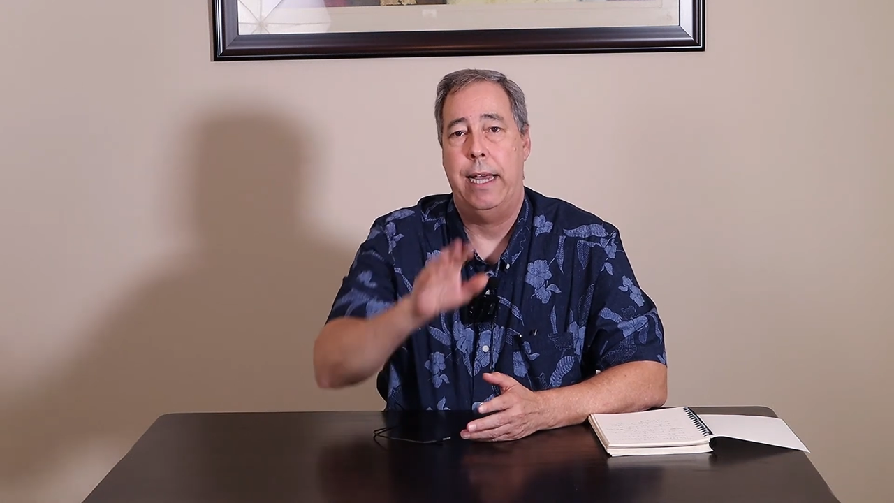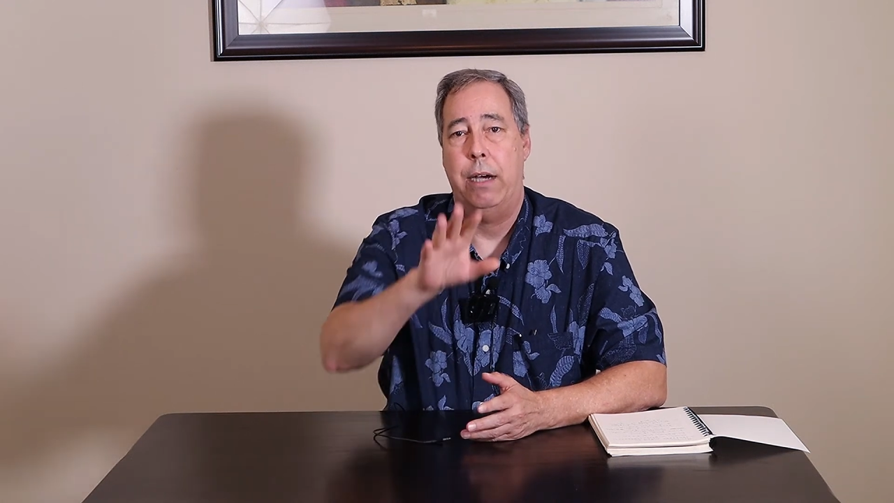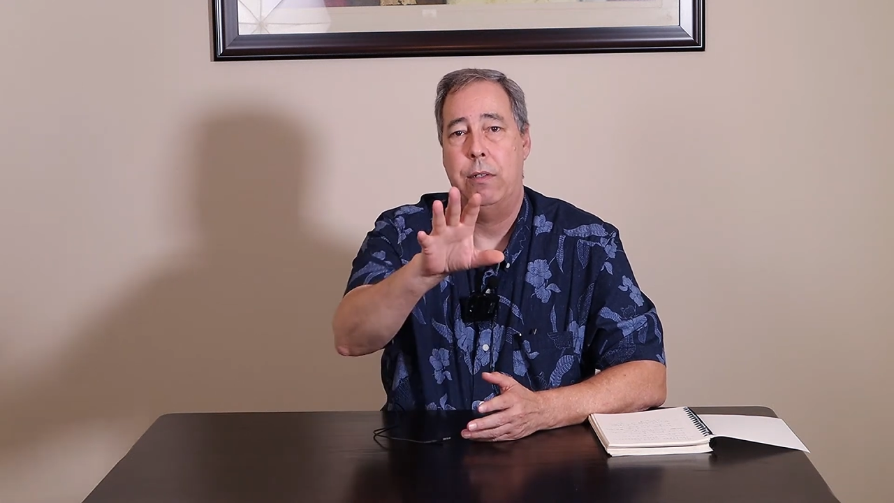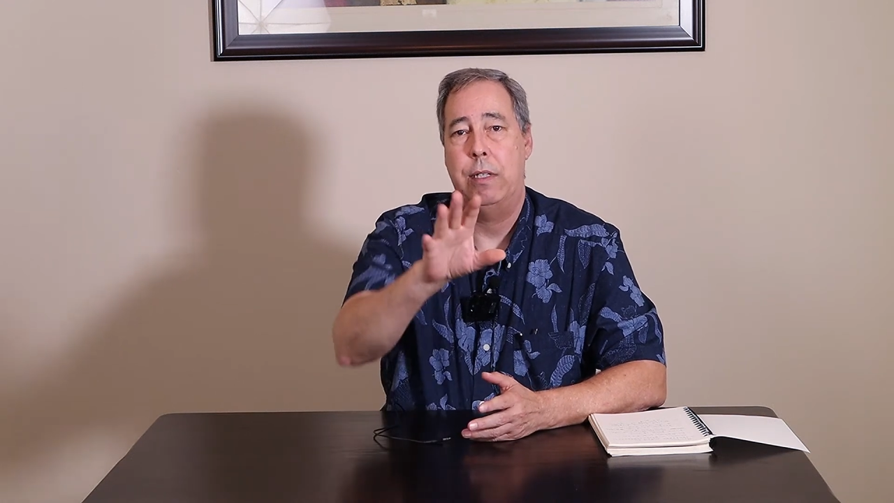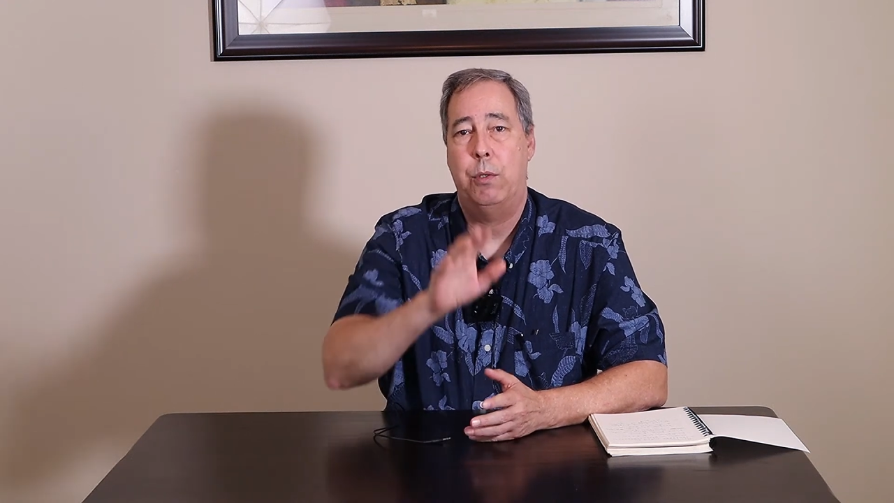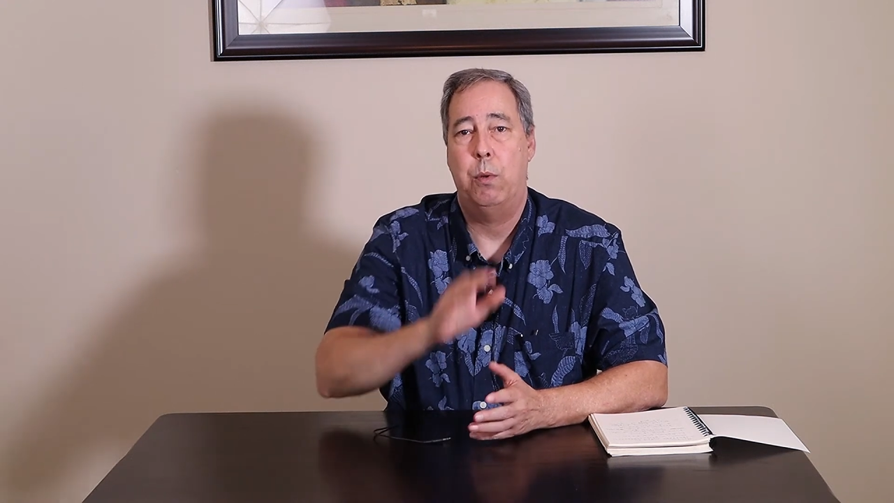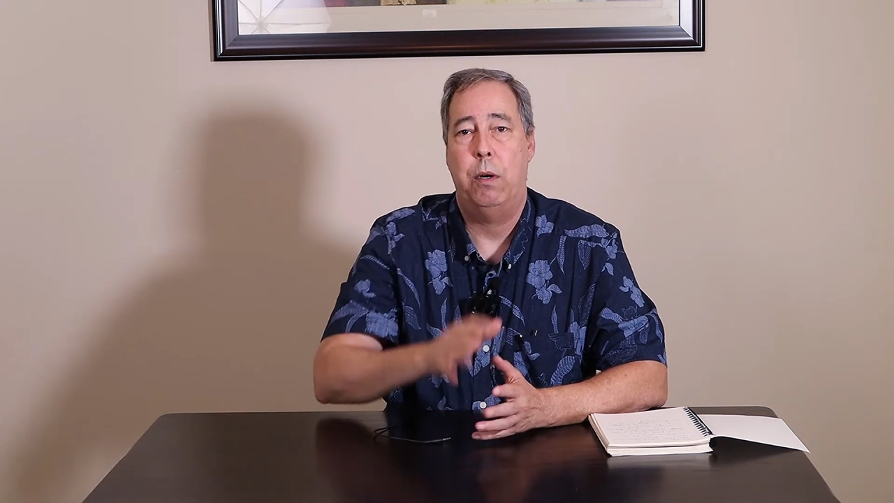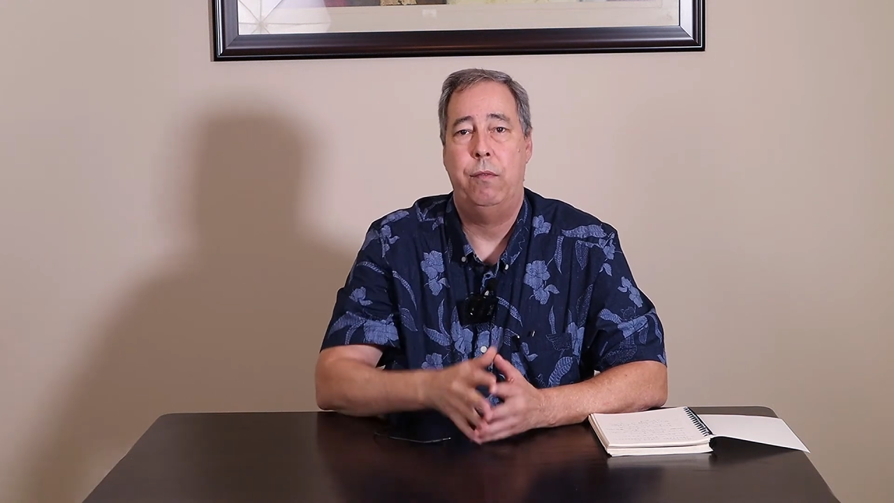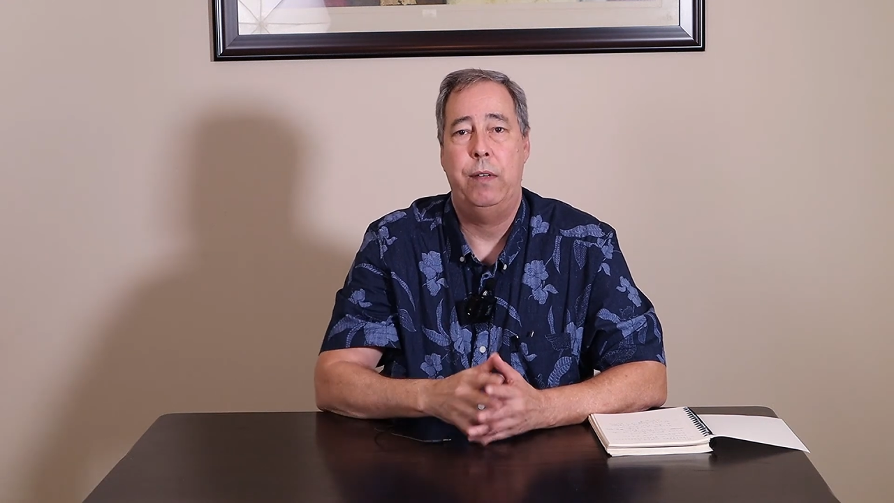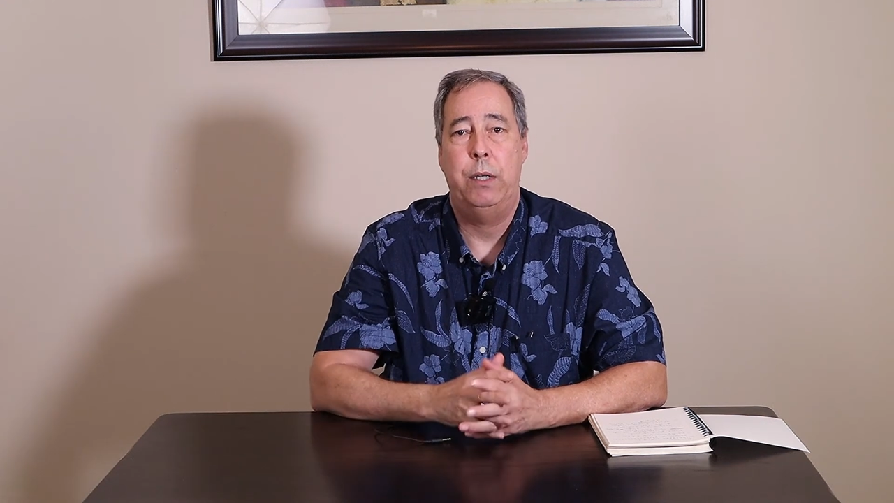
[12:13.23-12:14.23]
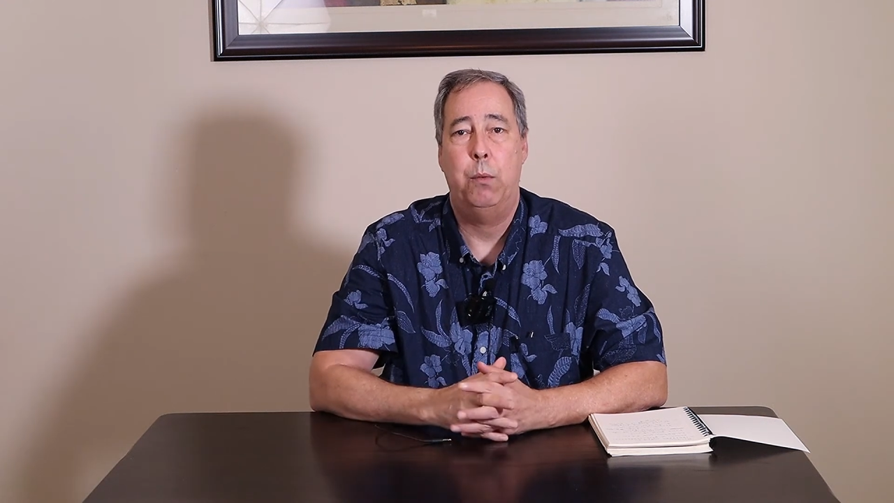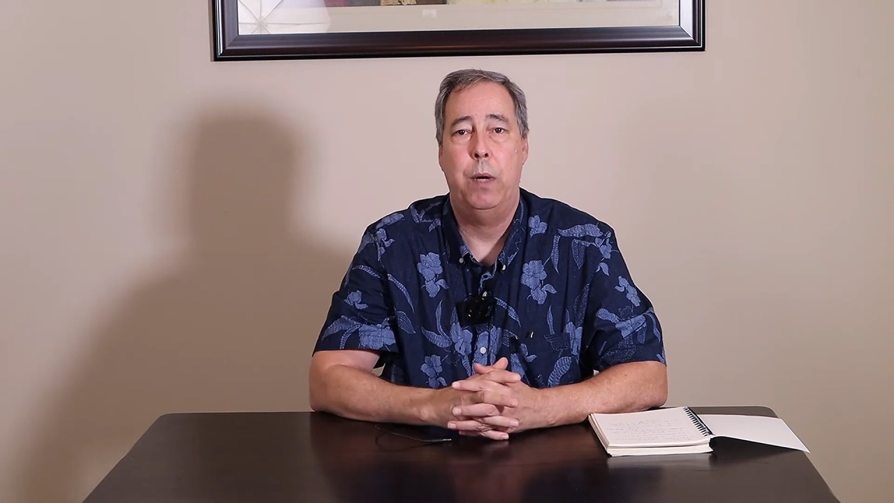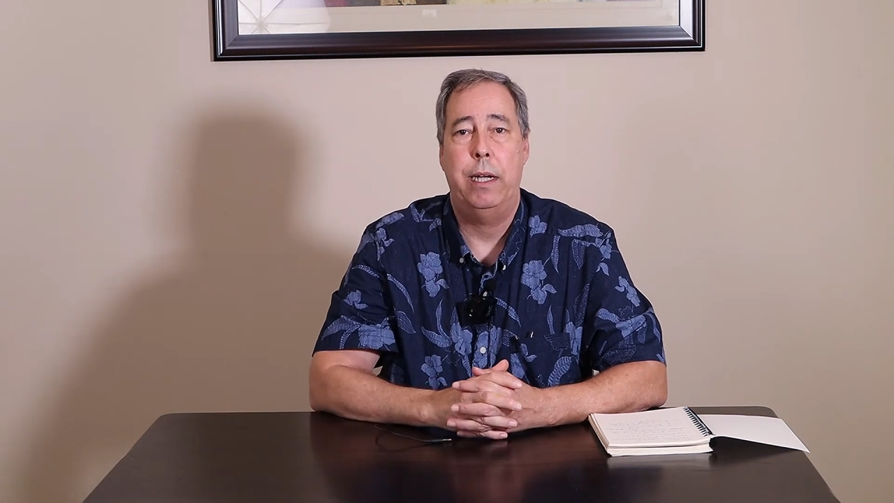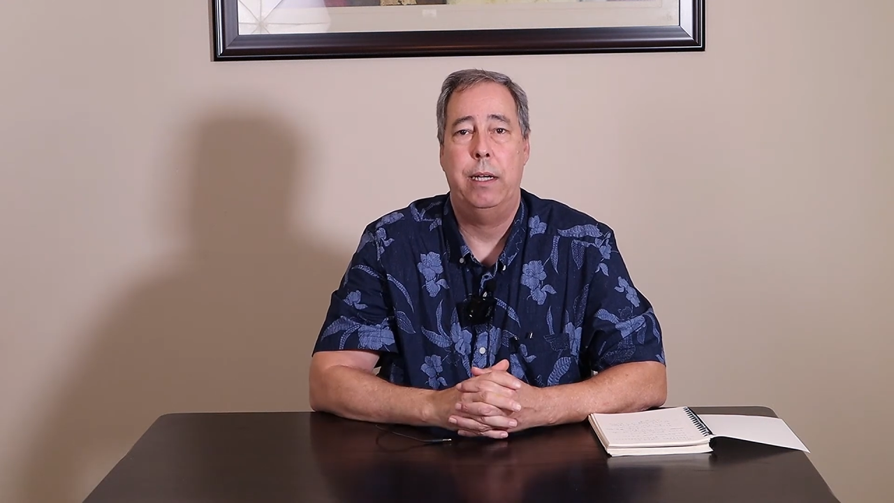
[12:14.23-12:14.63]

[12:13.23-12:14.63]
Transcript: now it's at 12 feet away.